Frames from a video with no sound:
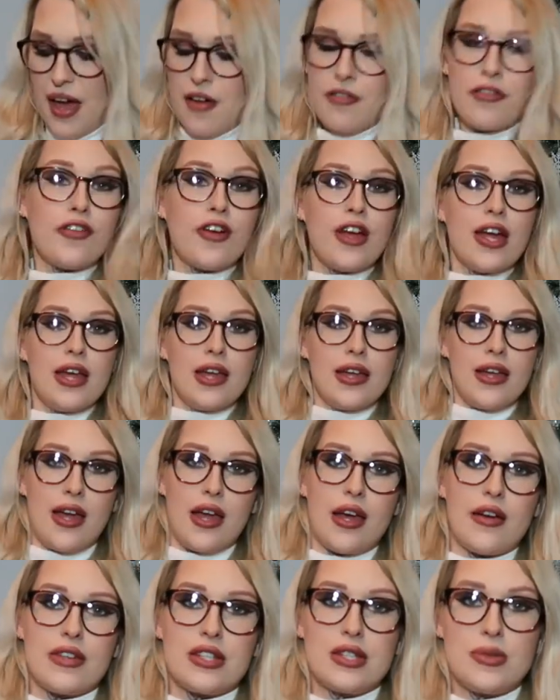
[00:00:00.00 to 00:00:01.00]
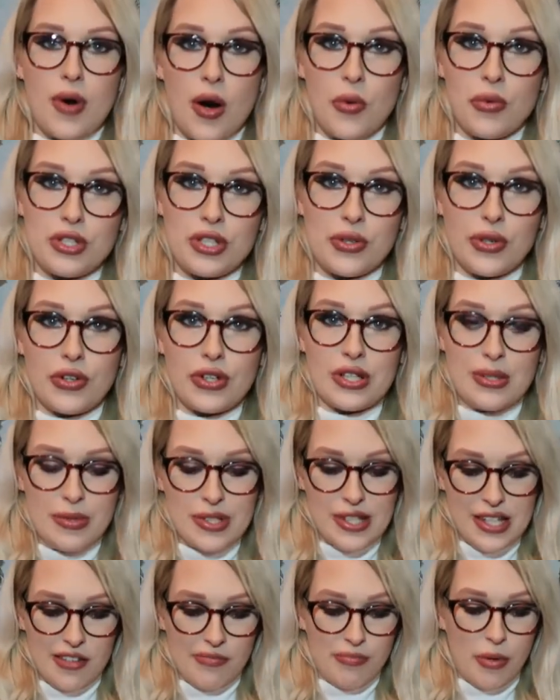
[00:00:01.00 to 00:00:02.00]
every year as well we do a
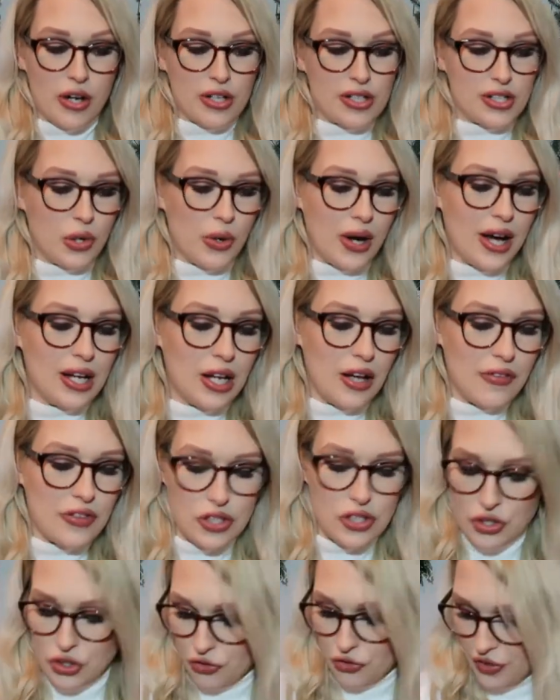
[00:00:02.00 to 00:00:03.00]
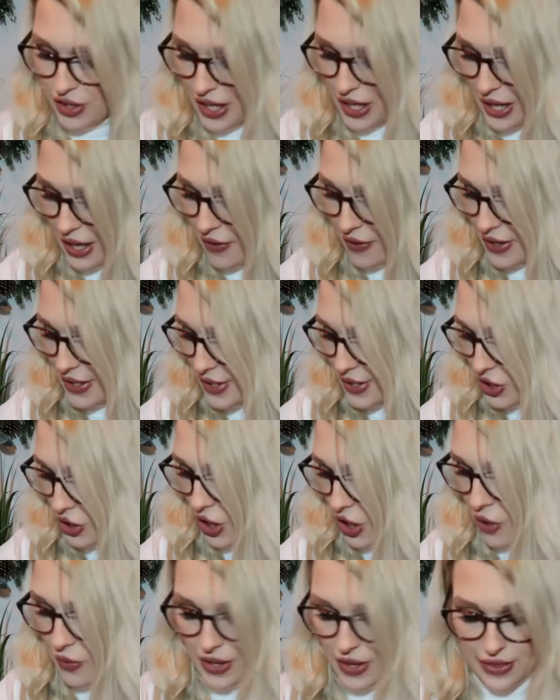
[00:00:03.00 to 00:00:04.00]
Christmas Eve box so quite a lot of the stuff in here is to
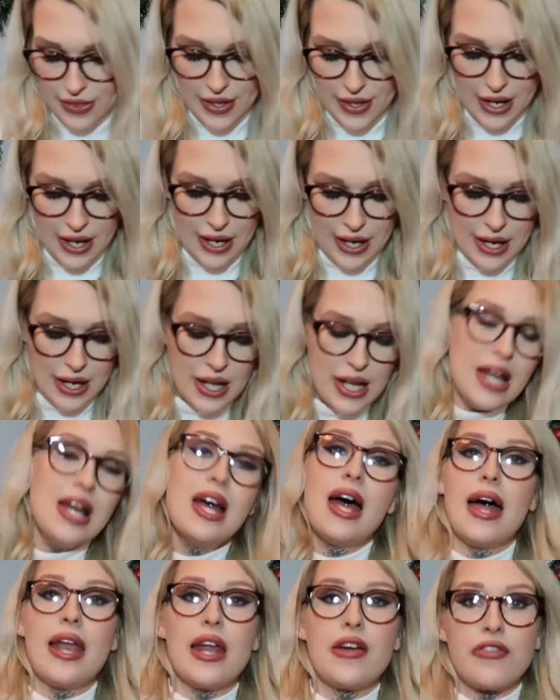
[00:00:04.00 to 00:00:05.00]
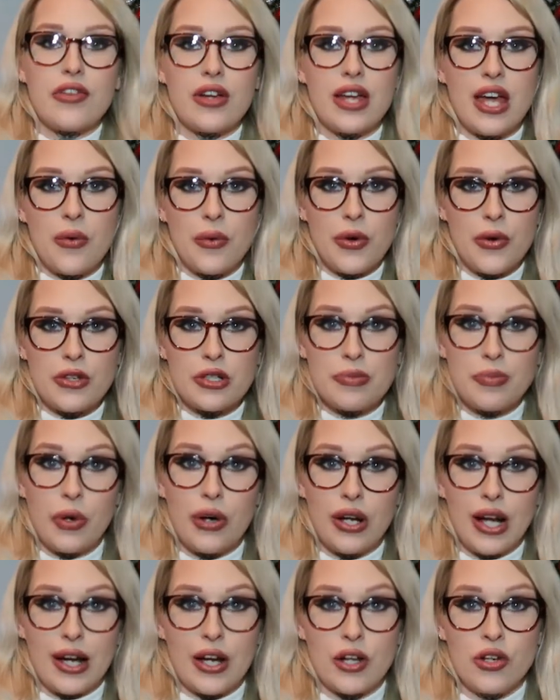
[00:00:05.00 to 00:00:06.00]
go in that and every year we always
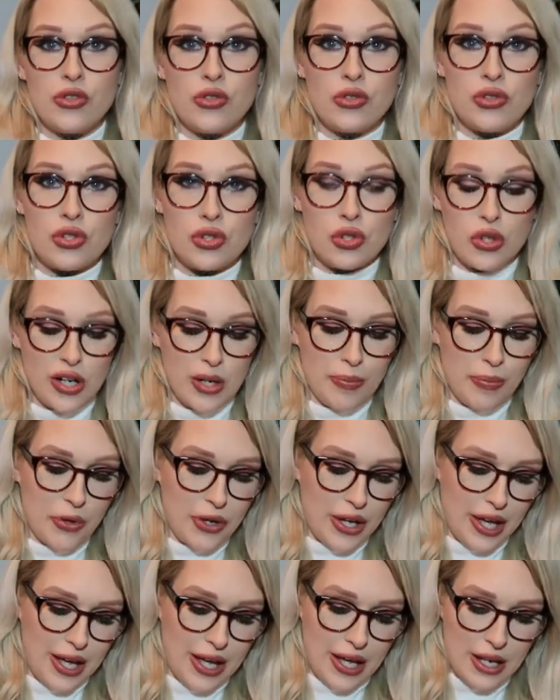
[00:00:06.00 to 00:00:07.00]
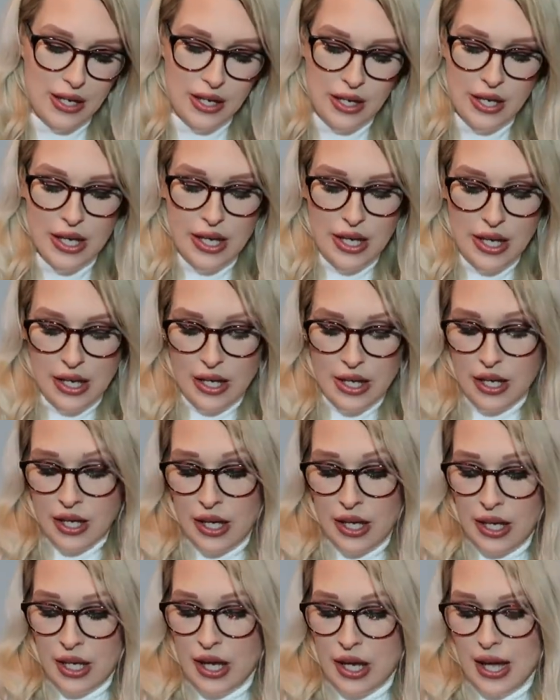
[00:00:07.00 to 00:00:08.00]
put like a new storybook in
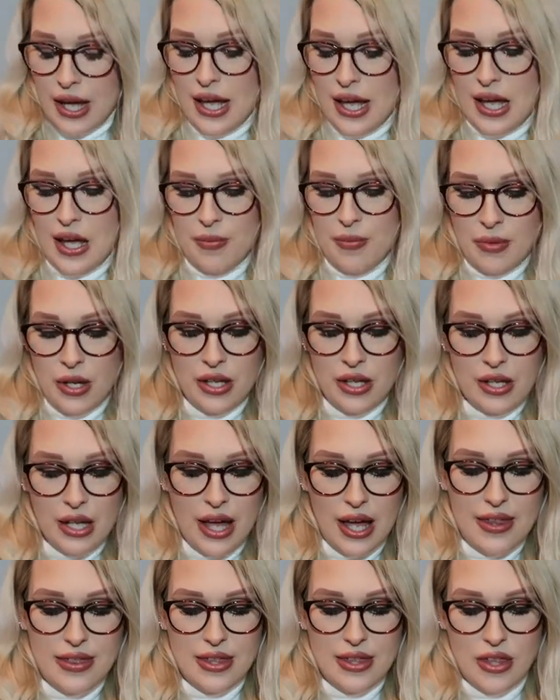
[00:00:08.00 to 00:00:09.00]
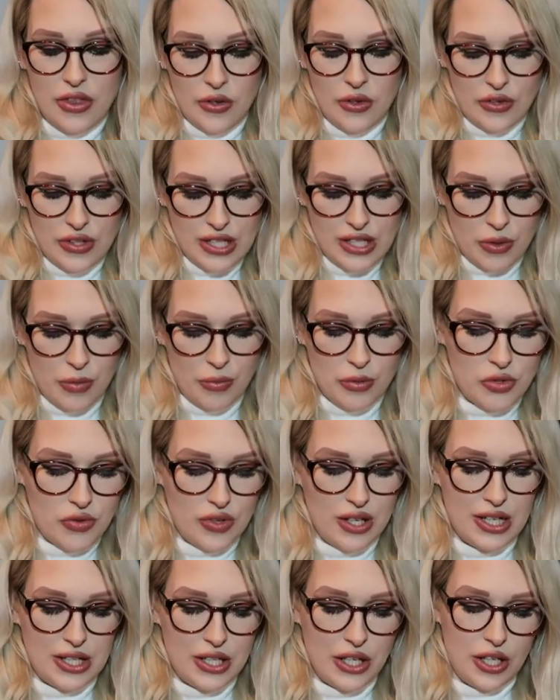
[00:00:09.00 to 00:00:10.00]
um, and I thought this one was
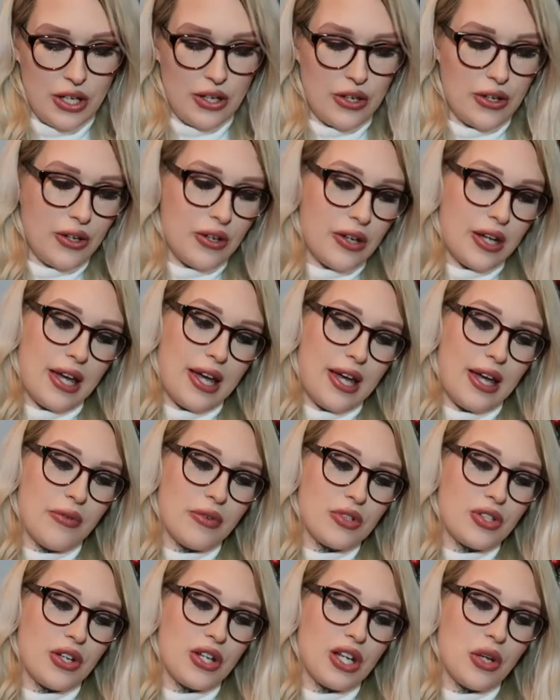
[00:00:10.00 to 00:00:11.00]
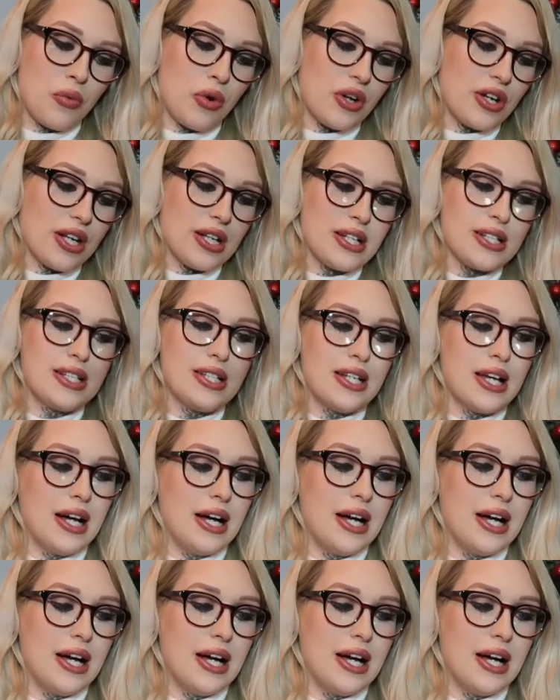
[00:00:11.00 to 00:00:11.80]
really cute it was only 1.99